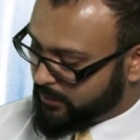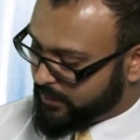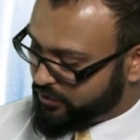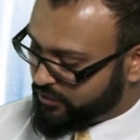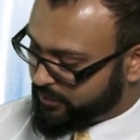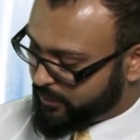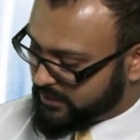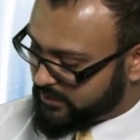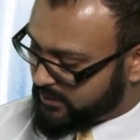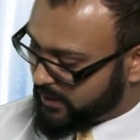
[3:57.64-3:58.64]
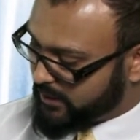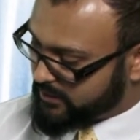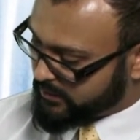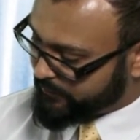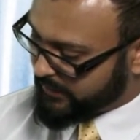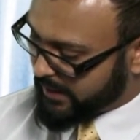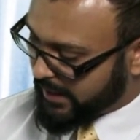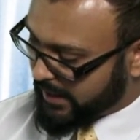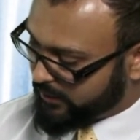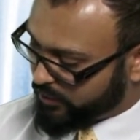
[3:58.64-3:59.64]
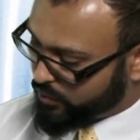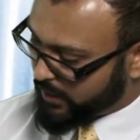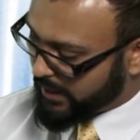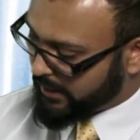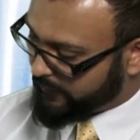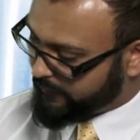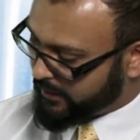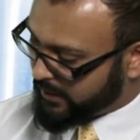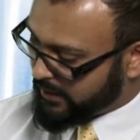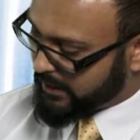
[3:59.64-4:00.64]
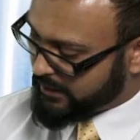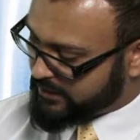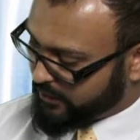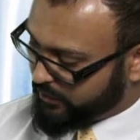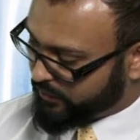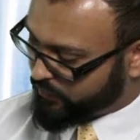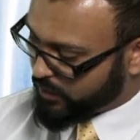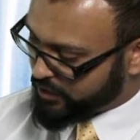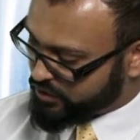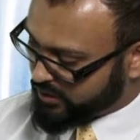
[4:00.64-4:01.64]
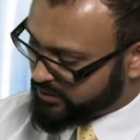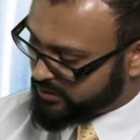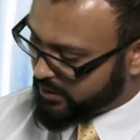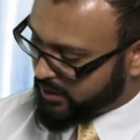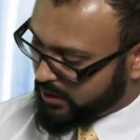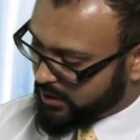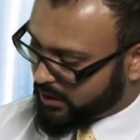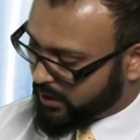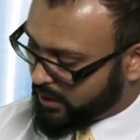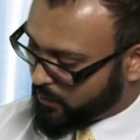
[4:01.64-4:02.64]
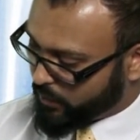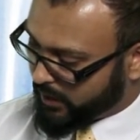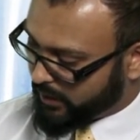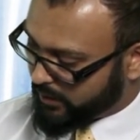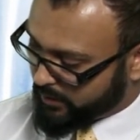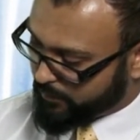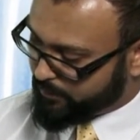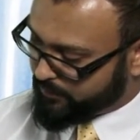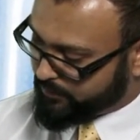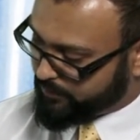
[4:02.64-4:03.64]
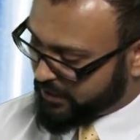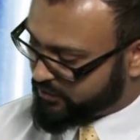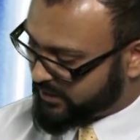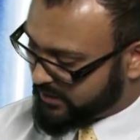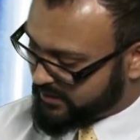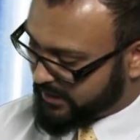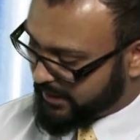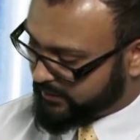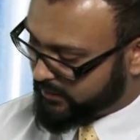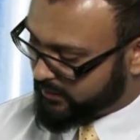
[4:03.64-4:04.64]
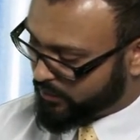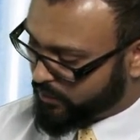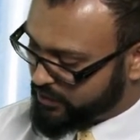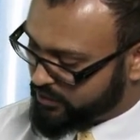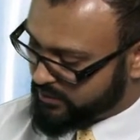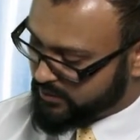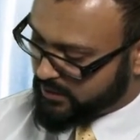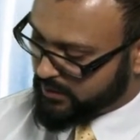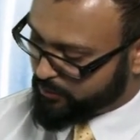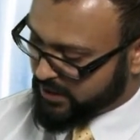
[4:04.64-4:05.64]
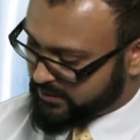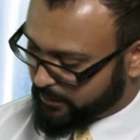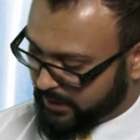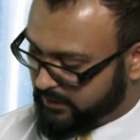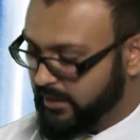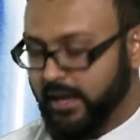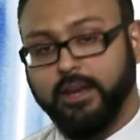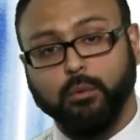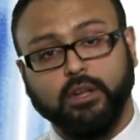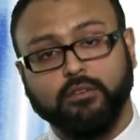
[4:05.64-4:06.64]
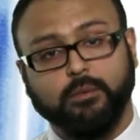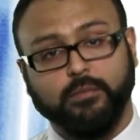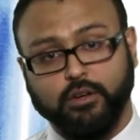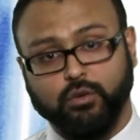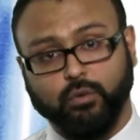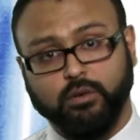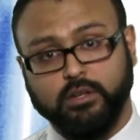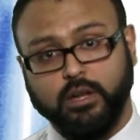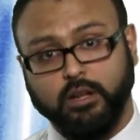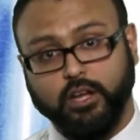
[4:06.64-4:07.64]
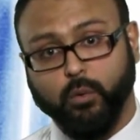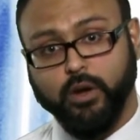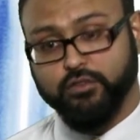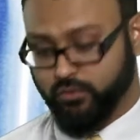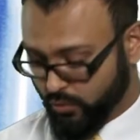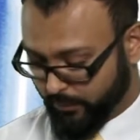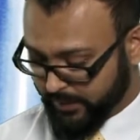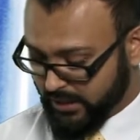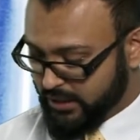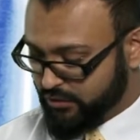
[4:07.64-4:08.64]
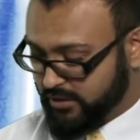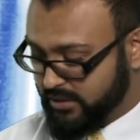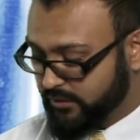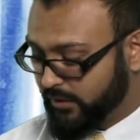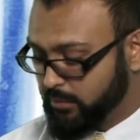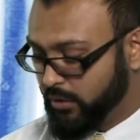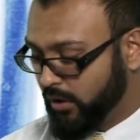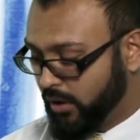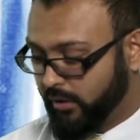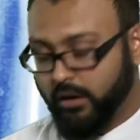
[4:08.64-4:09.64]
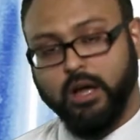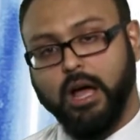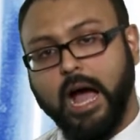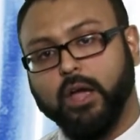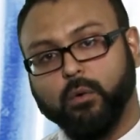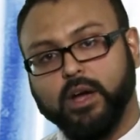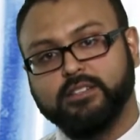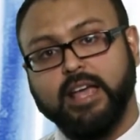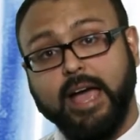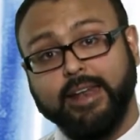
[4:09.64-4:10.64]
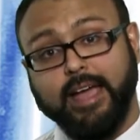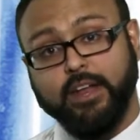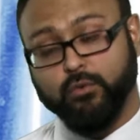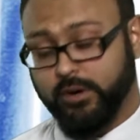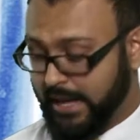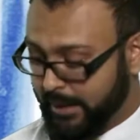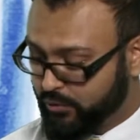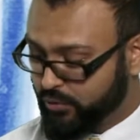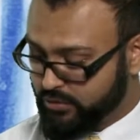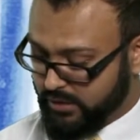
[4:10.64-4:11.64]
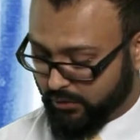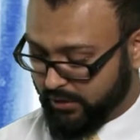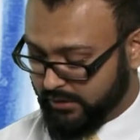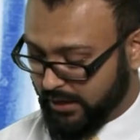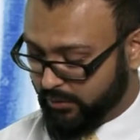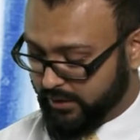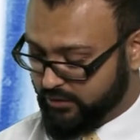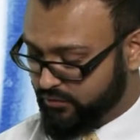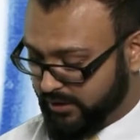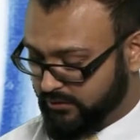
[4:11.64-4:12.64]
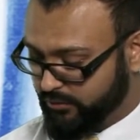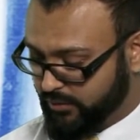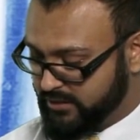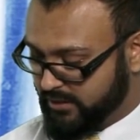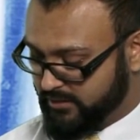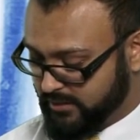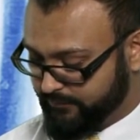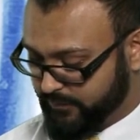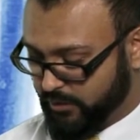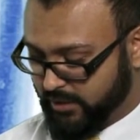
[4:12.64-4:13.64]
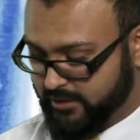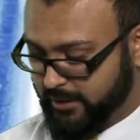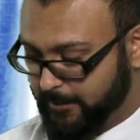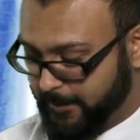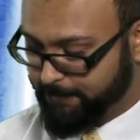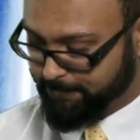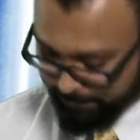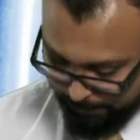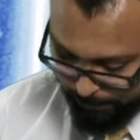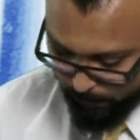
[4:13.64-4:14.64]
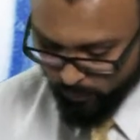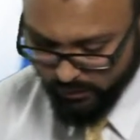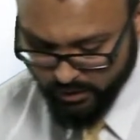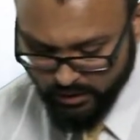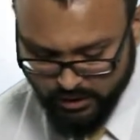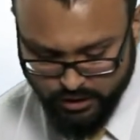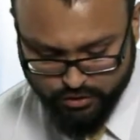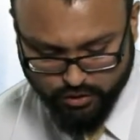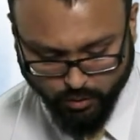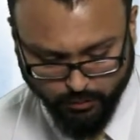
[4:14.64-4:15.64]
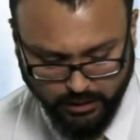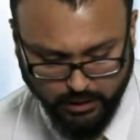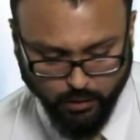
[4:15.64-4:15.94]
Patients press start, and you have a series of questions where patients can select the questions, press submit, and it will give them their total DLQI score. So this is available on iOS and Android app stores, and you can download it, Psoriasis 360. You can see it there. So